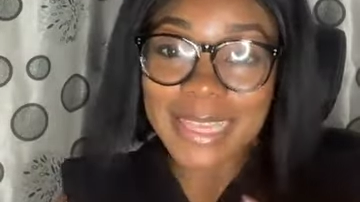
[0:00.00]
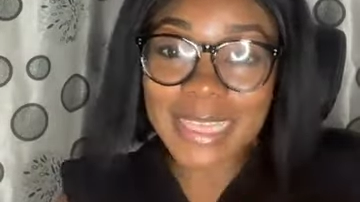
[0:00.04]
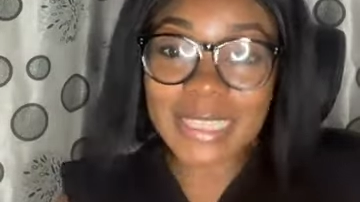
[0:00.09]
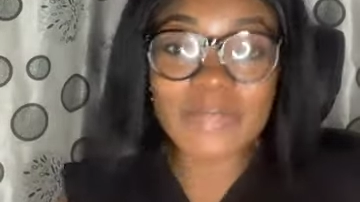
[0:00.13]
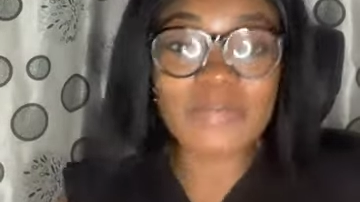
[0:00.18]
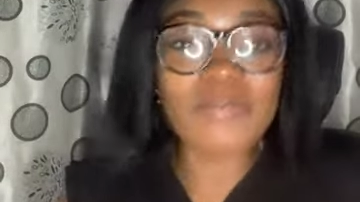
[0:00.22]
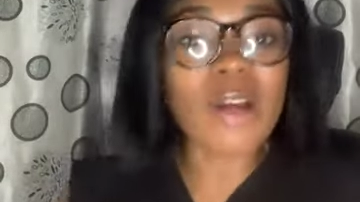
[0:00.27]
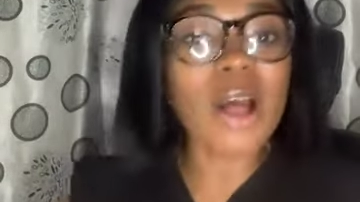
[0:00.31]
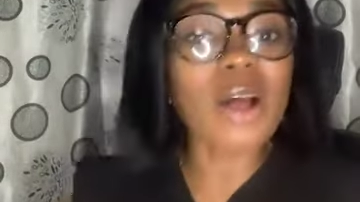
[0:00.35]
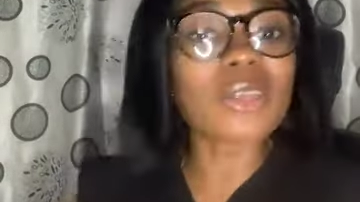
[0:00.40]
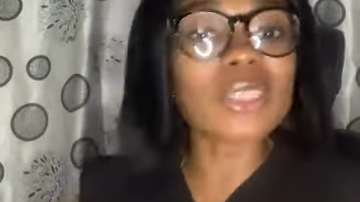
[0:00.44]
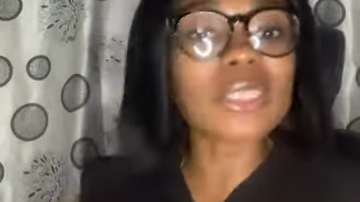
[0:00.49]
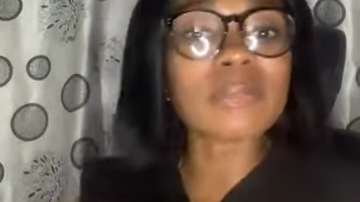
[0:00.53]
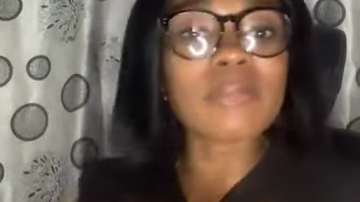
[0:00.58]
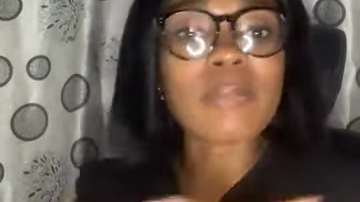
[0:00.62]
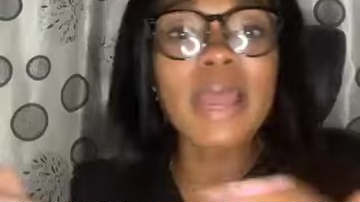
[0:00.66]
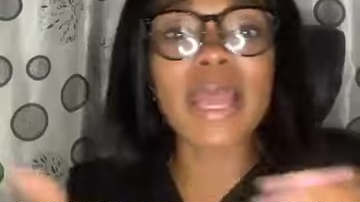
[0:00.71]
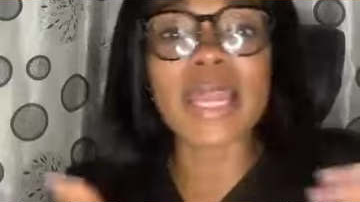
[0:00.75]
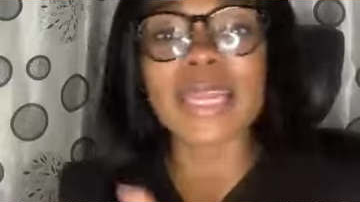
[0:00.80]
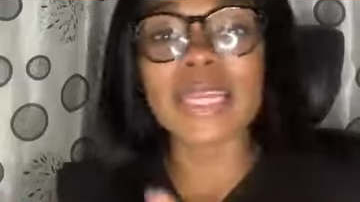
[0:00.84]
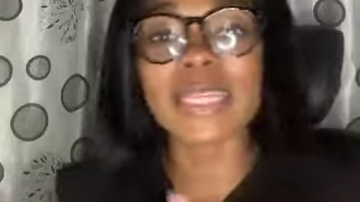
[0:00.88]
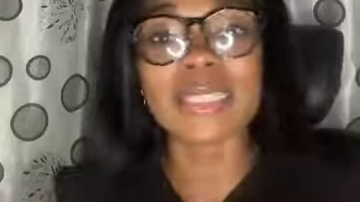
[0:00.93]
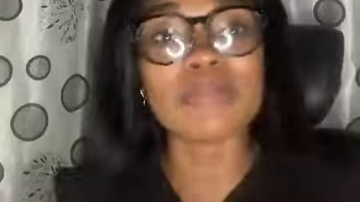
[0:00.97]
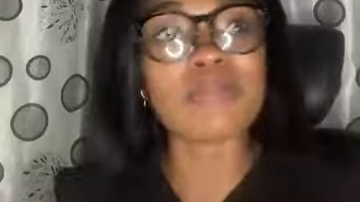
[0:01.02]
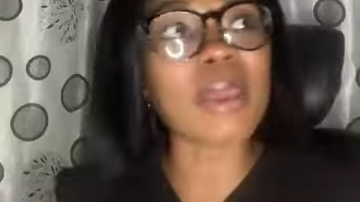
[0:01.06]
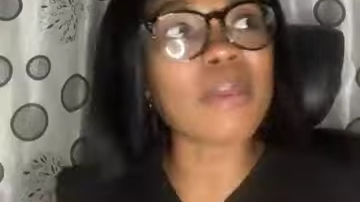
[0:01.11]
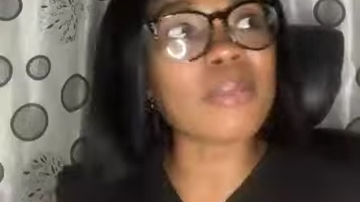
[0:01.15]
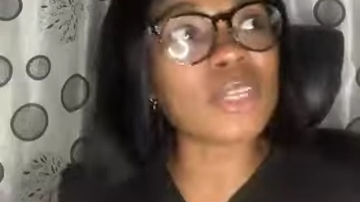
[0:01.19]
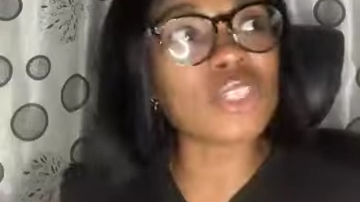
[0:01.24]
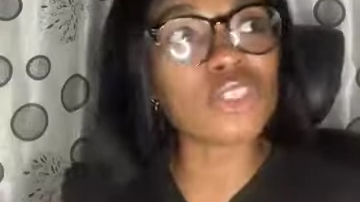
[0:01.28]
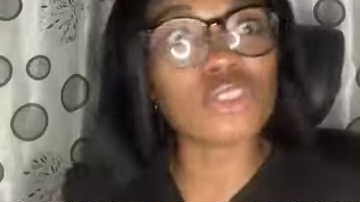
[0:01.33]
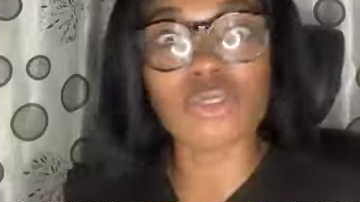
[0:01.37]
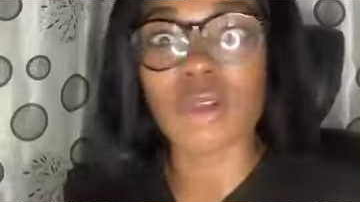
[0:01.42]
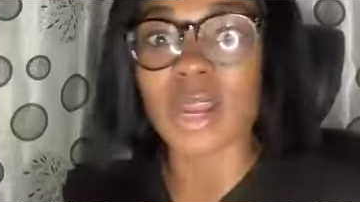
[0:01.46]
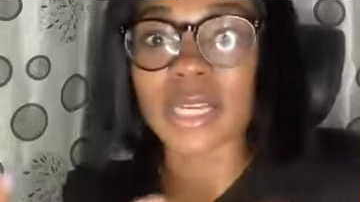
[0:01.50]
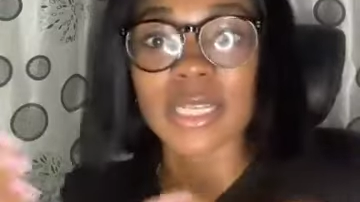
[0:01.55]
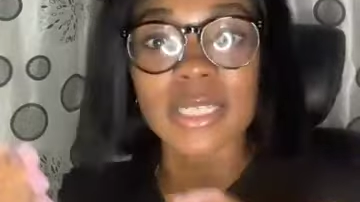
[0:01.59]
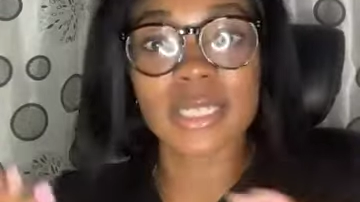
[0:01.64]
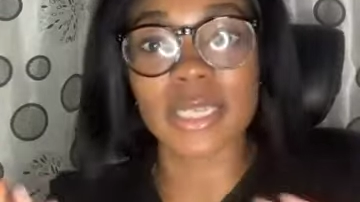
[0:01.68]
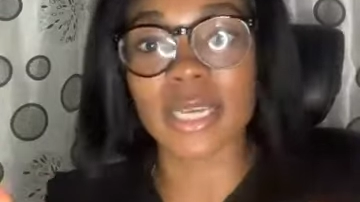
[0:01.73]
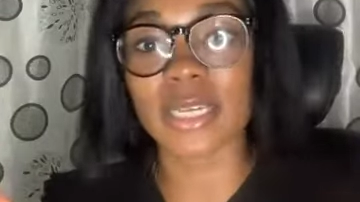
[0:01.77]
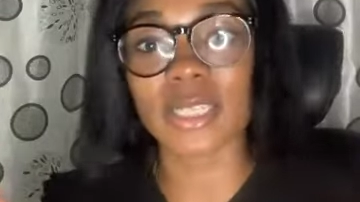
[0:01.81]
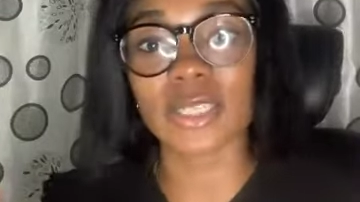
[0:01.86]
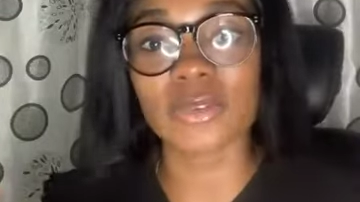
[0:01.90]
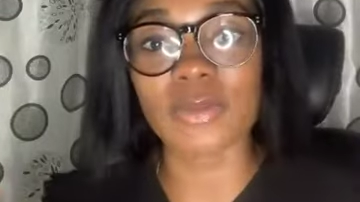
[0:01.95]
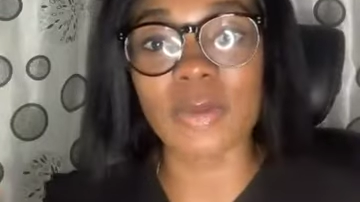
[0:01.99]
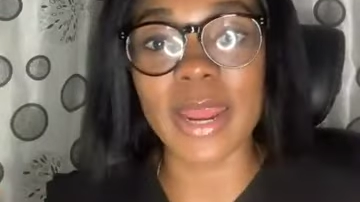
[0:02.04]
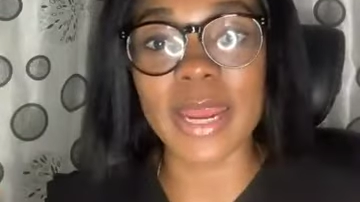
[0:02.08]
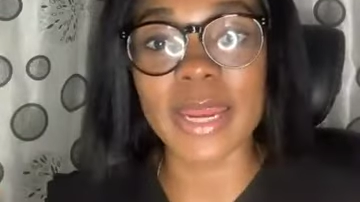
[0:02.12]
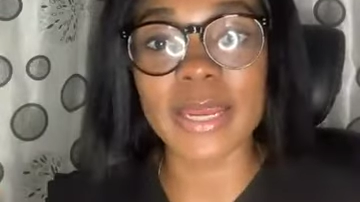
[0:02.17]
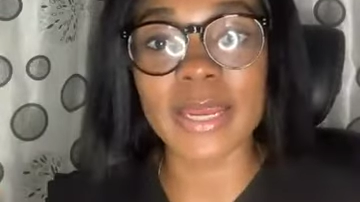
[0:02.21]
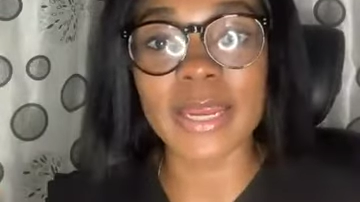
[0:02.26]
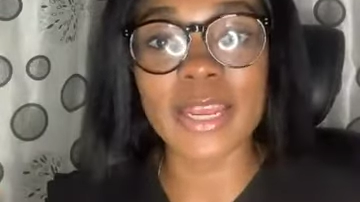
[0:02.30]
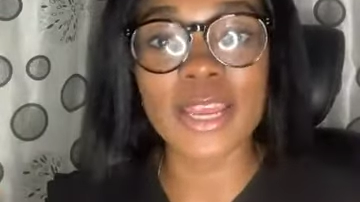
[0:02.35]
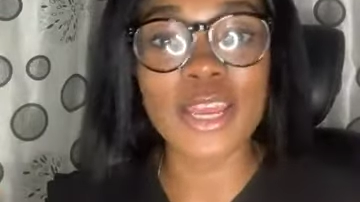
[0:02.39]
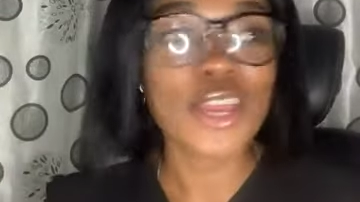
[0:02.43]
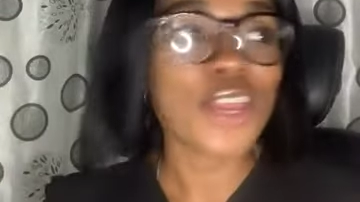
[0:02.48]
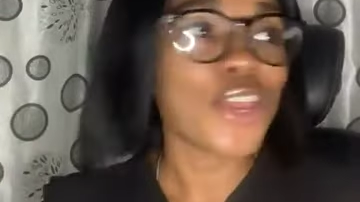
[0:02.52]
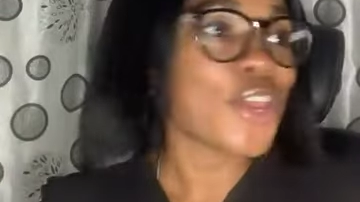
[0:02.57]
This foul smell is maybe transient, right?